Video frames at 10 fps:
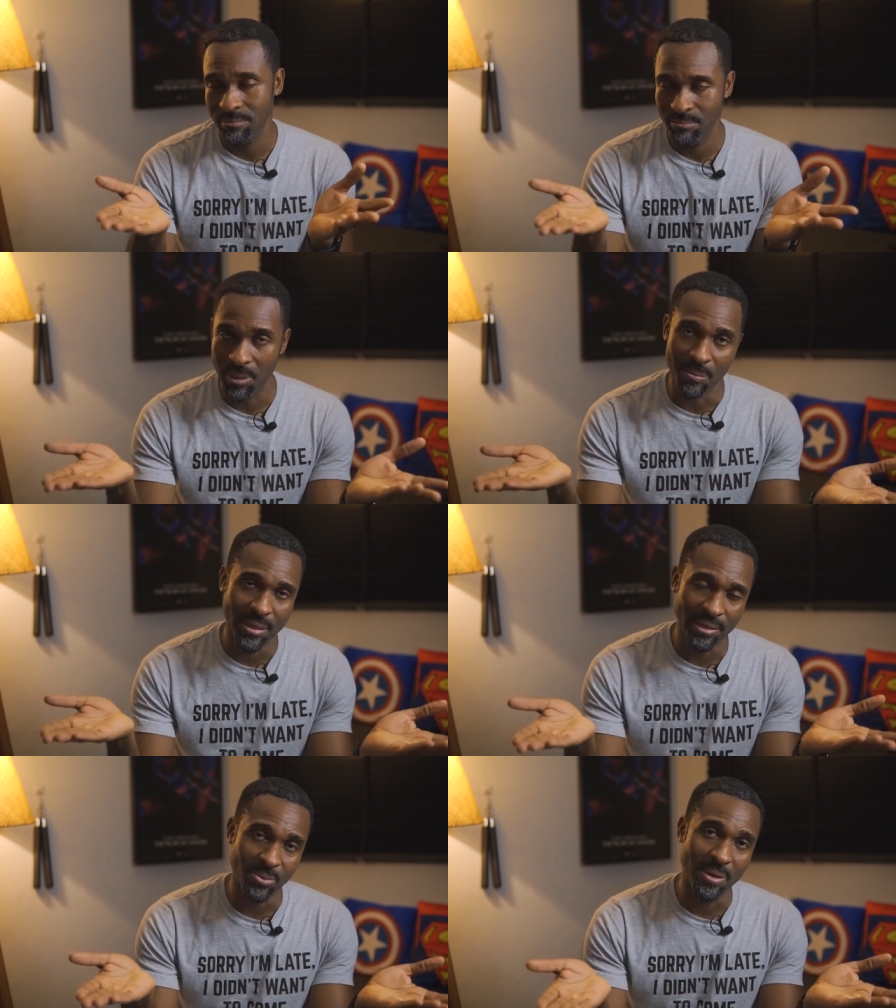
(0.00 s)
Bottom
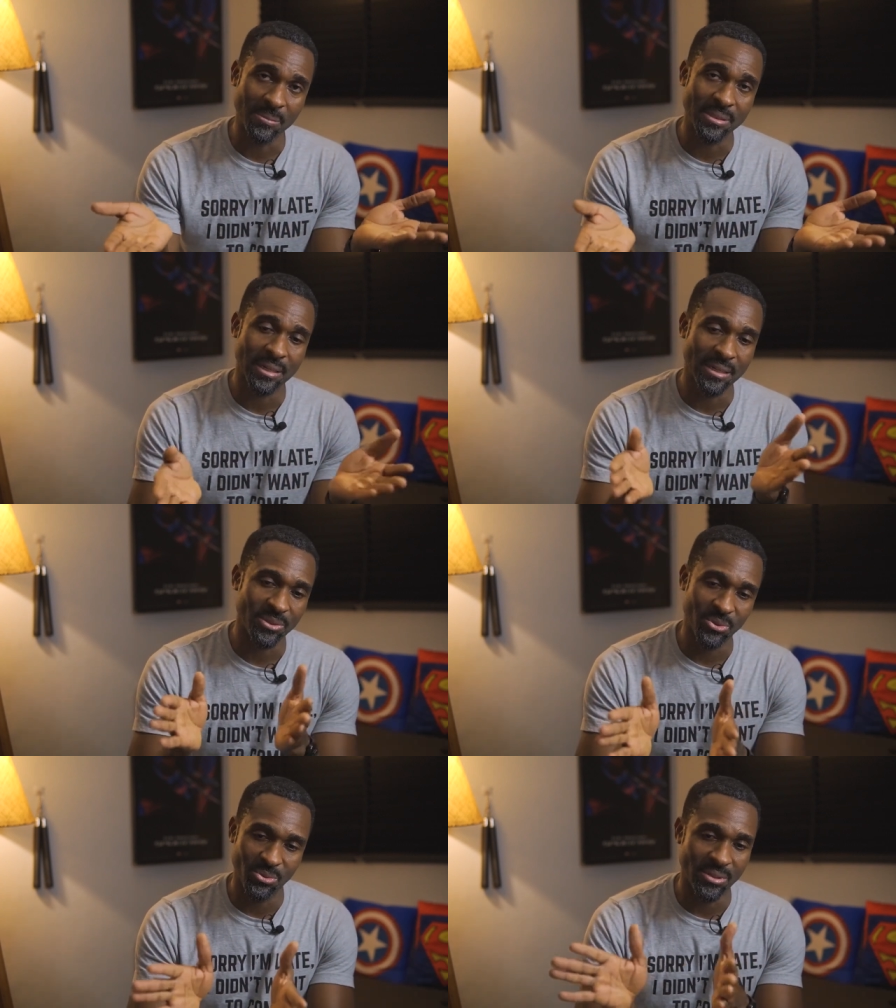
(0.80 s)
line is what I'm
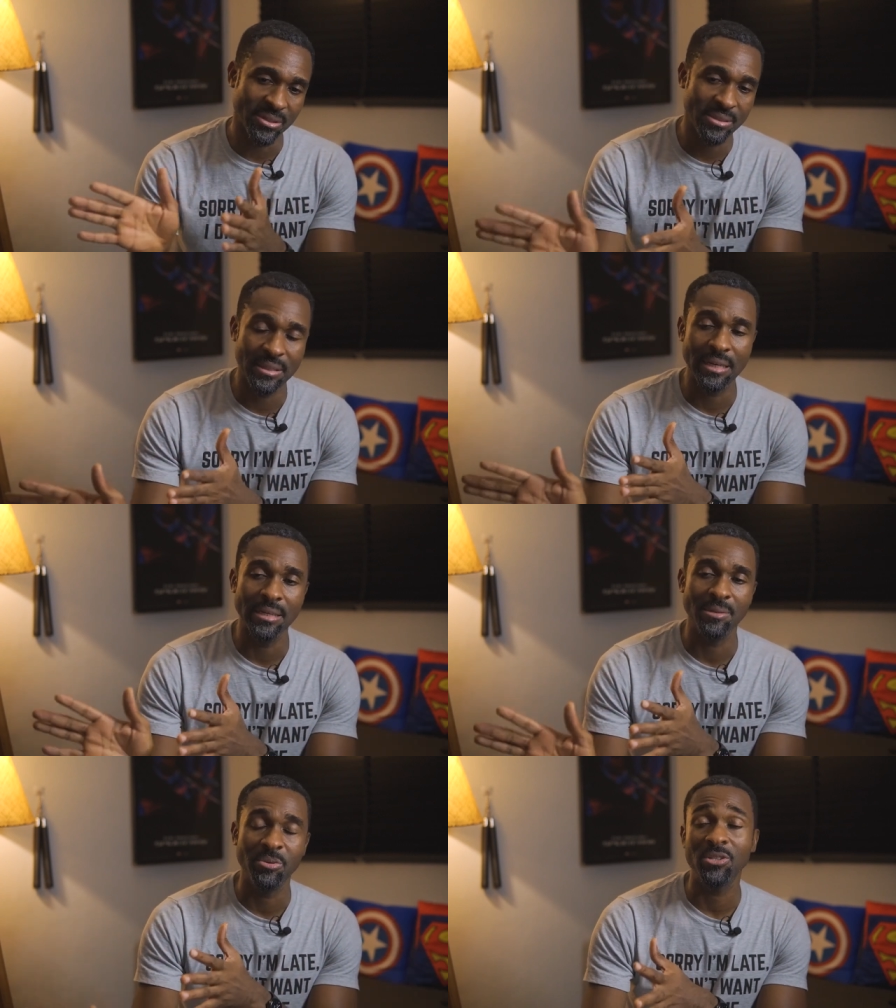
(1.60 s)
saying. So you're gonna stay
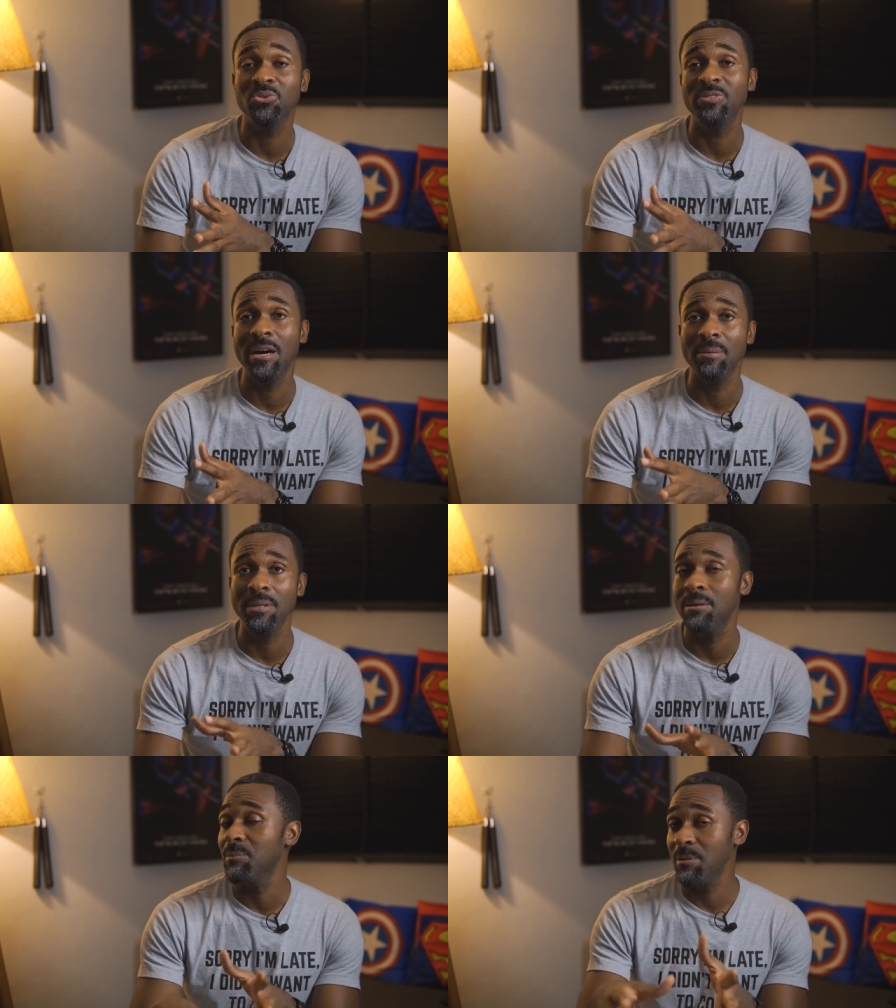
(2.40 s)
in the Pixel
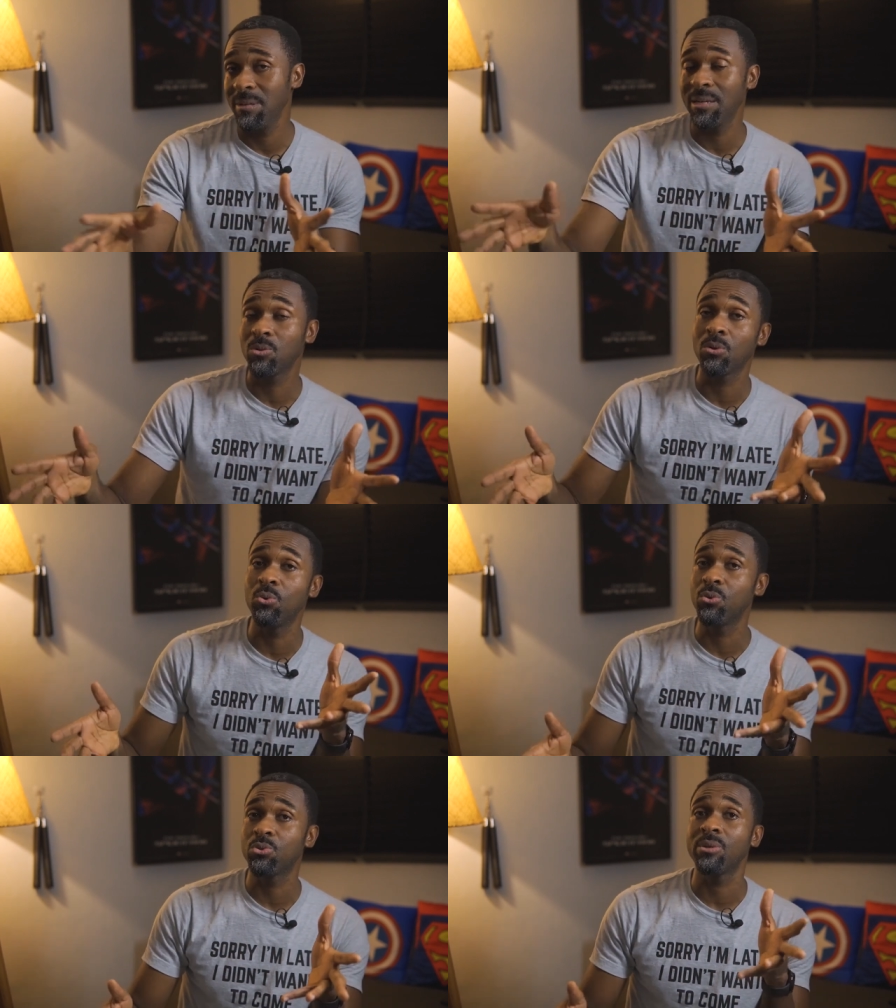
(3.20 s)
family. Or maybe that's what
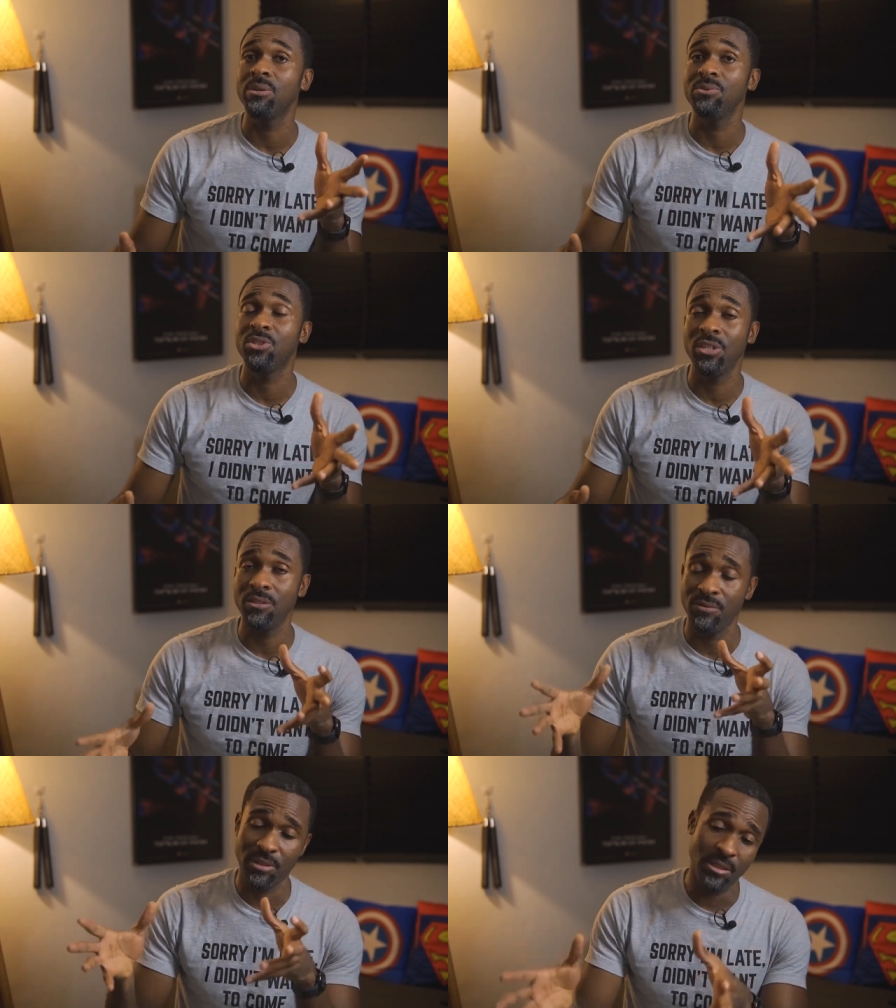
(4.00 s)
Google's trying to
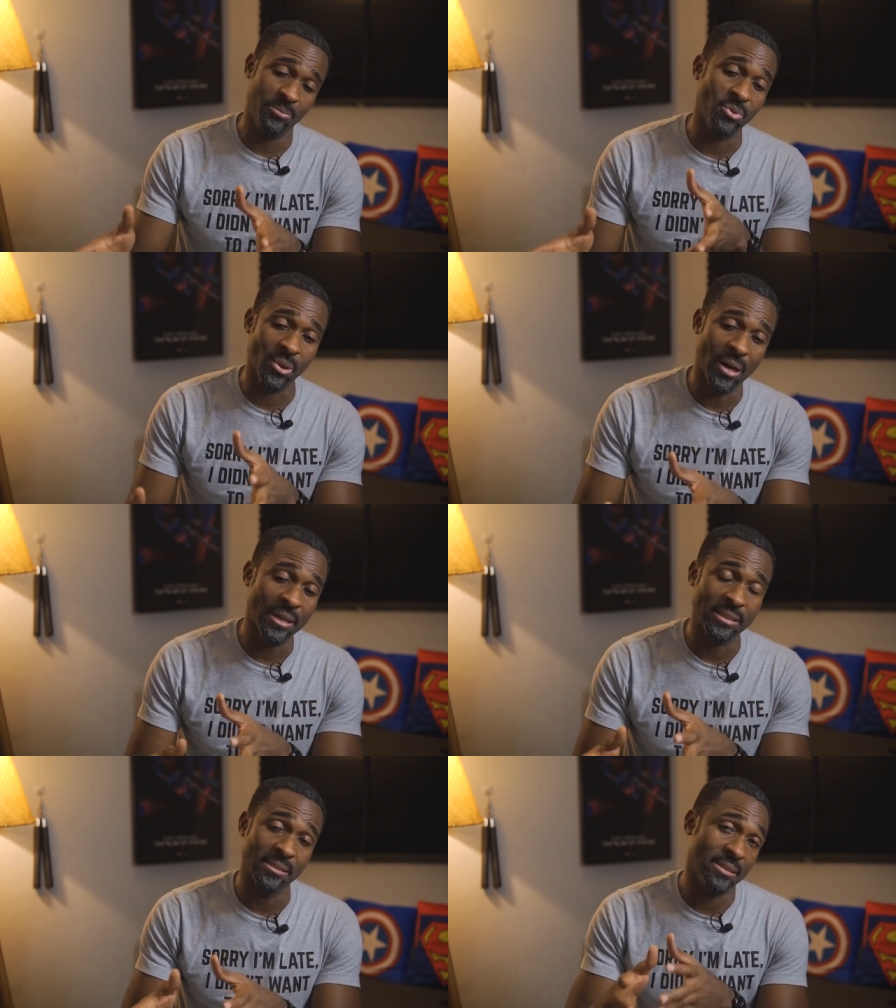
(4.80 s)
achieve, keep you
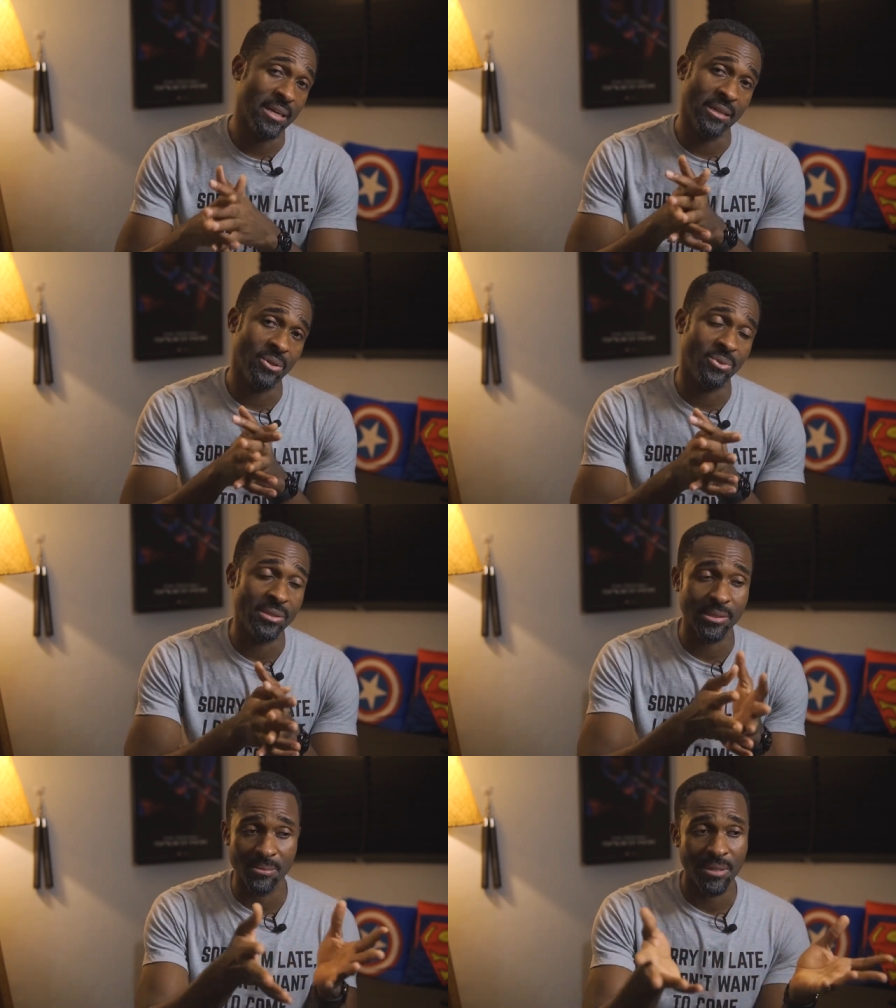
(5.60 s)
locked into that
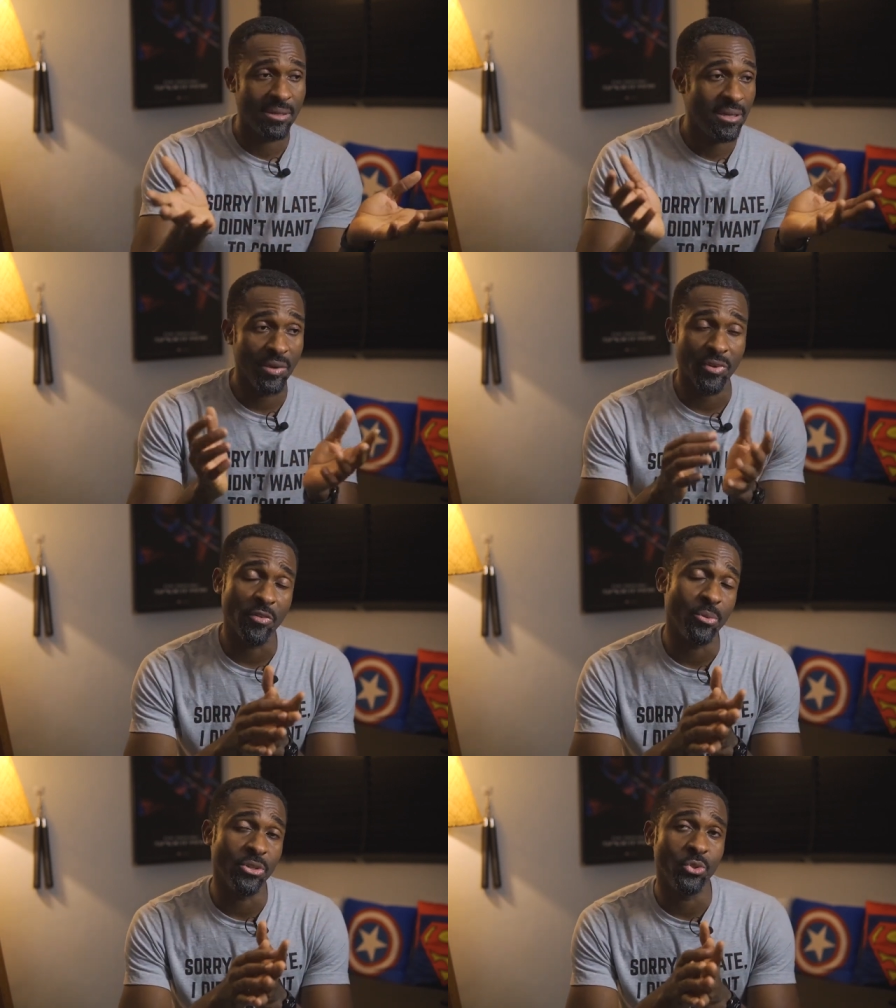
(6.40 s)
ecosystem. If
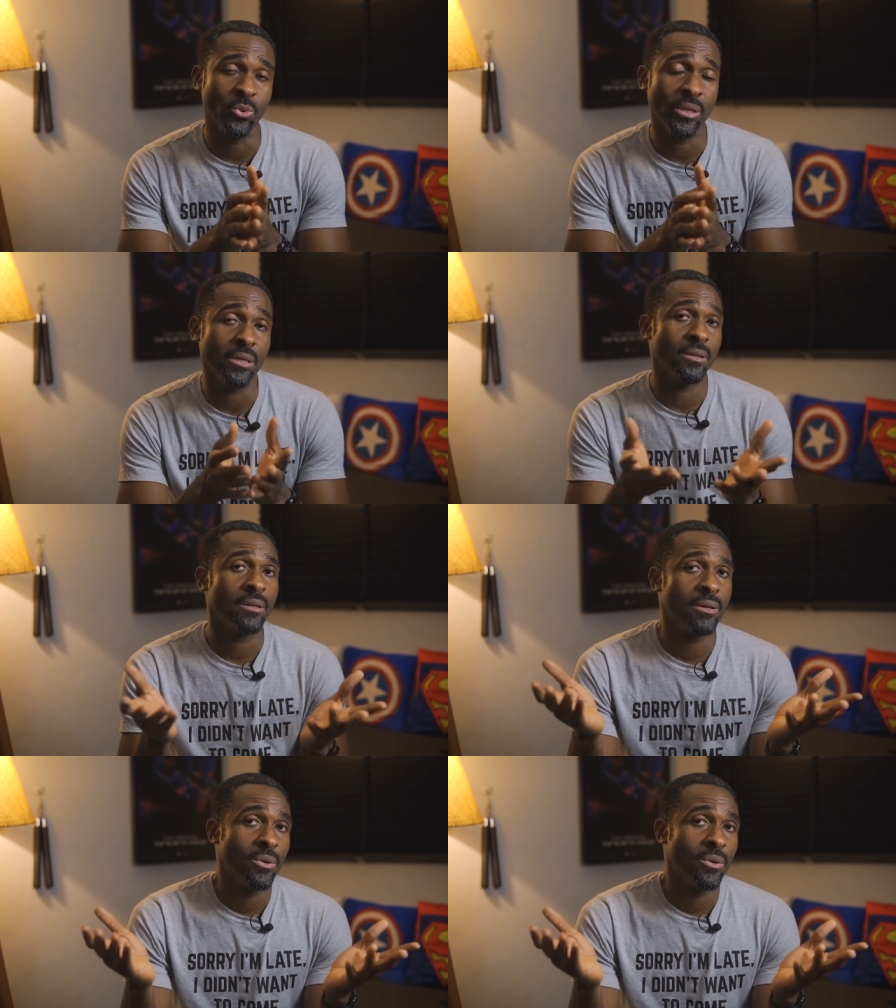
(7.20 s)
everybody's doing it,